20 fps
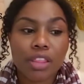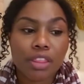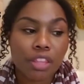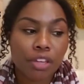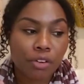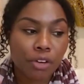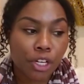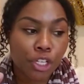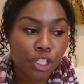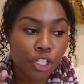
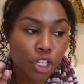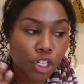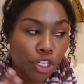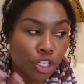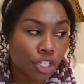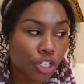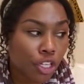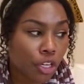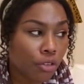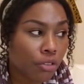There is
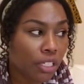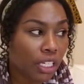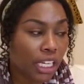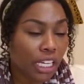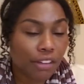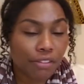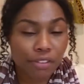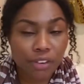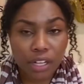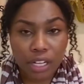no
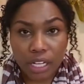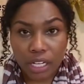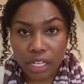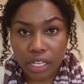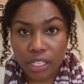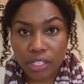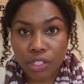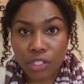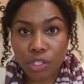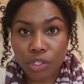need for
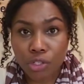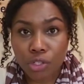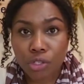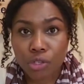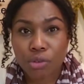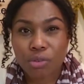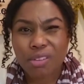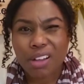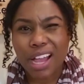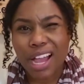us
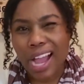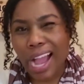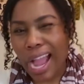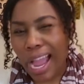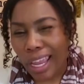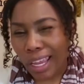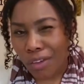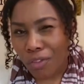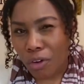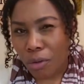to
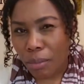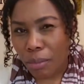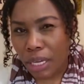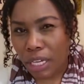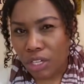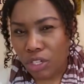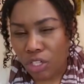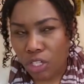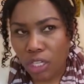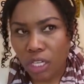hide
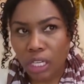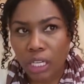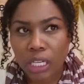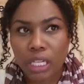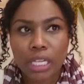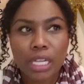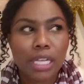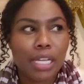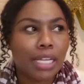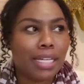information,